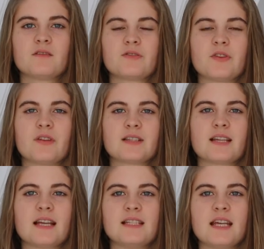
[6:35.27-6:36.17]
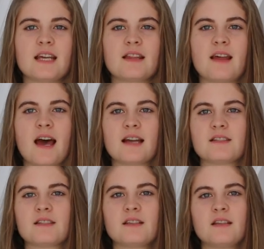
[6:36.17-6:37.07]
So this idea
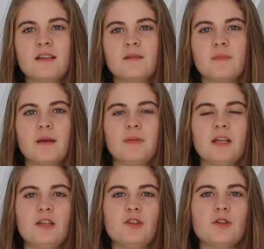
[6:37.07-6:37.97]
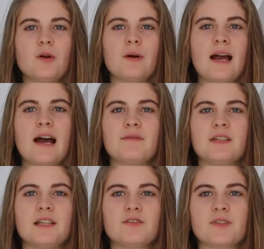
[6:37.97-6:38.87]
that maybe you don't have
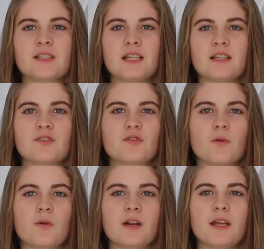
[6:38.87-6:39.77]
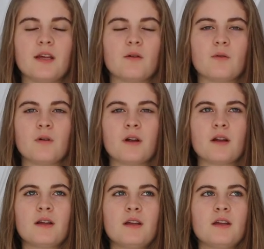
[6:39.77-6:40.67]
an interesting story, or